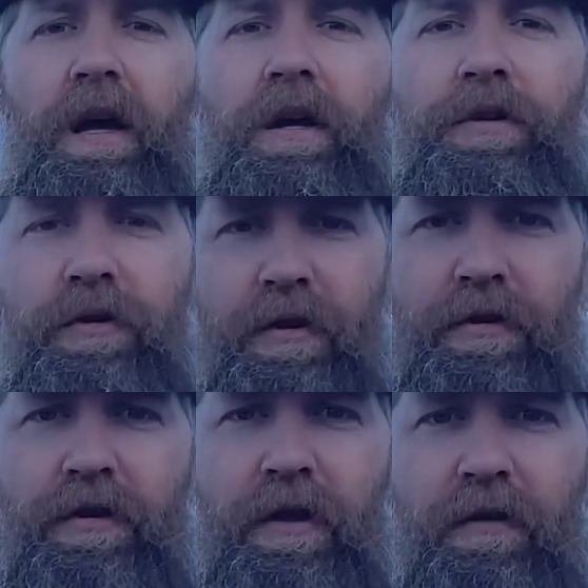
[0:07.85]
do it
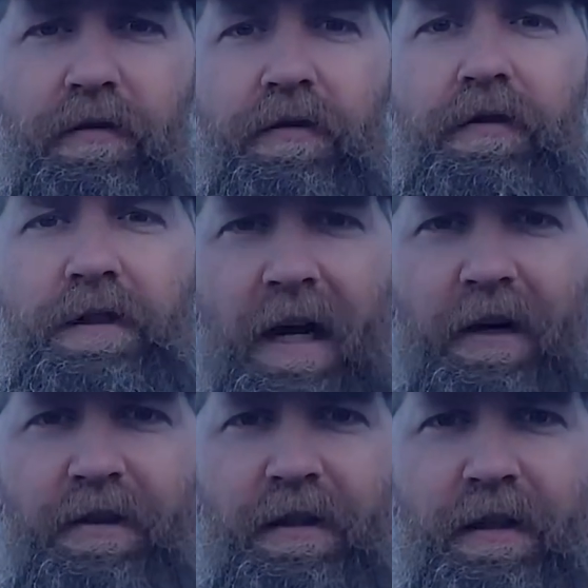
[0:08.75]
yourself tire
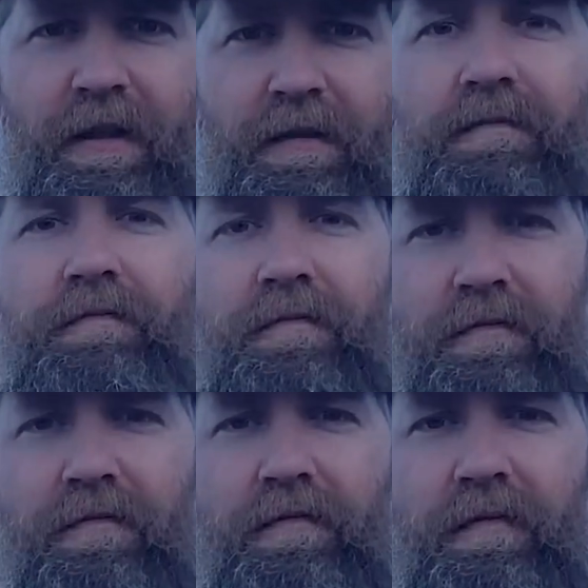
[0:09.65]
sealant.
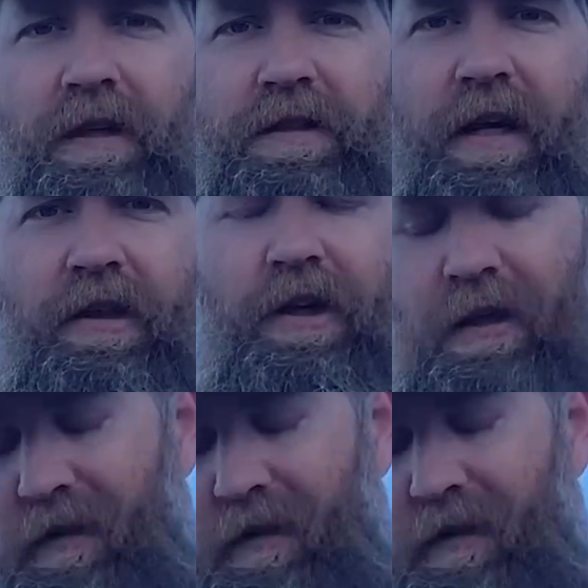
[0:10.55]
Let's take a look.